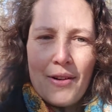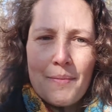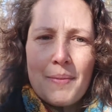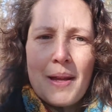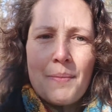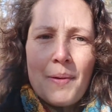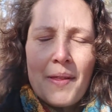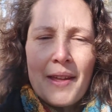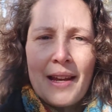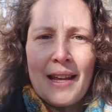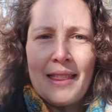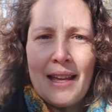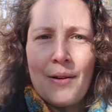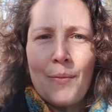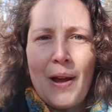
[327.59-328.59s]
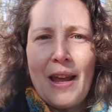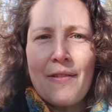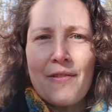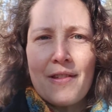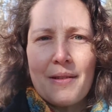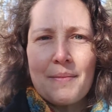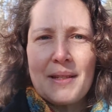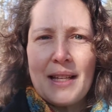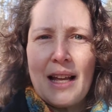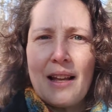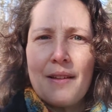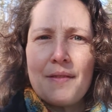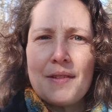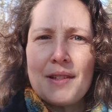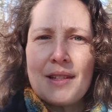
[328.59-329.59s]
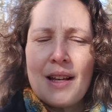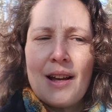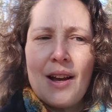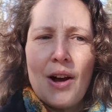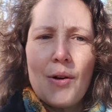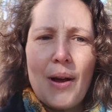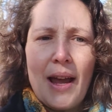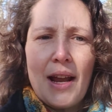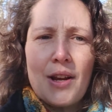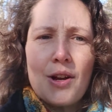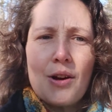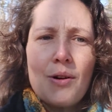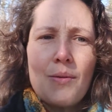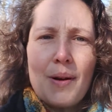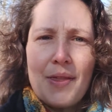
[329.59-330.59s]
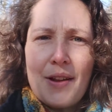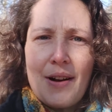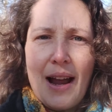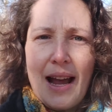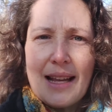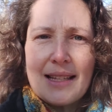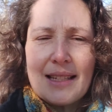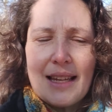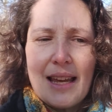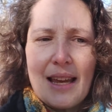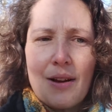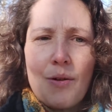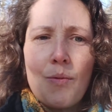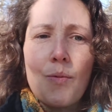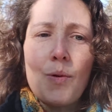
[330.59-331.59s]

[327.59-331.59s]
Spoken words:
And people that can then weigh for themselves, okay, I know what they're asking.